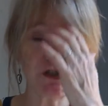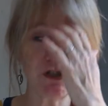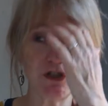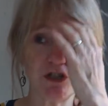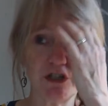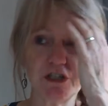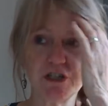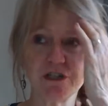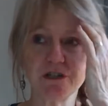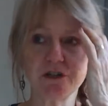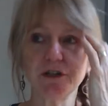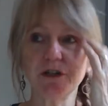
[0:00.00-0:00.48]

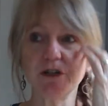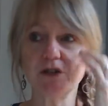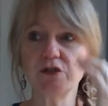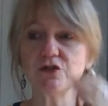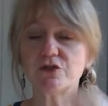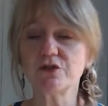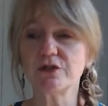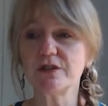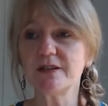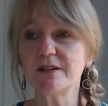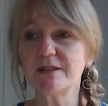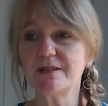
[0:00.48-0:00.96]
cherry
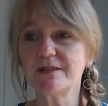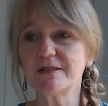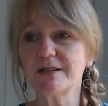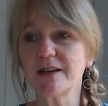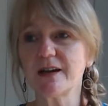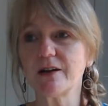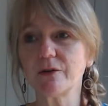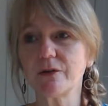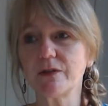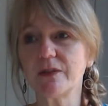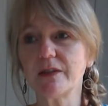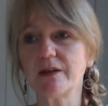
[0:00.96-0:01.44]
trees
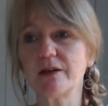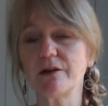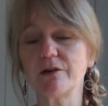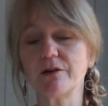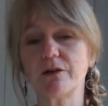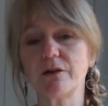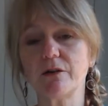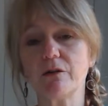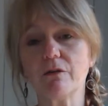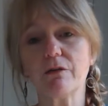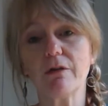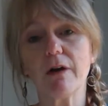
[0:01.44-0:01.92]
out there
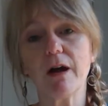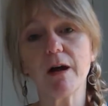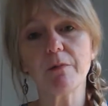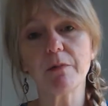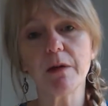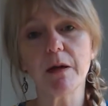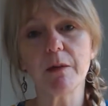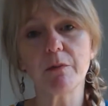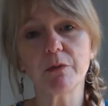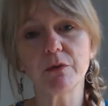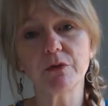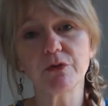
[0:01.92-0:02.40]
and
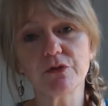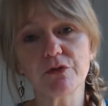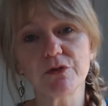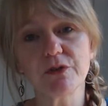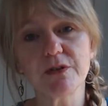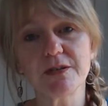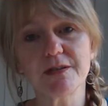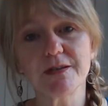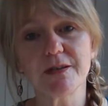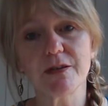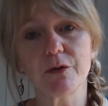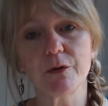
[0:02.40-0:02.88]
crabapple
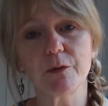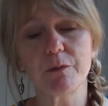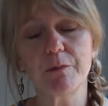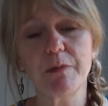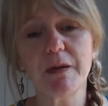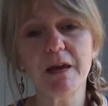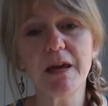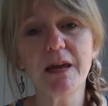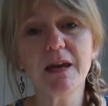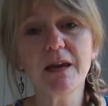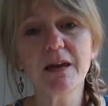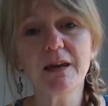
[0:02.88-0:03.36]
trees that are
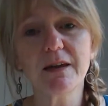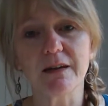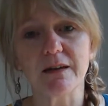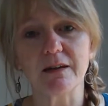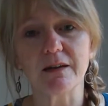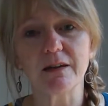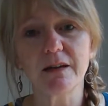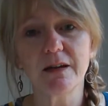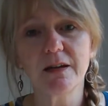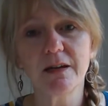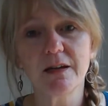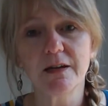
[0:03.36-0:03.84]
pink,
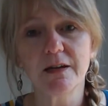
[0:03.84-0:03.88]
and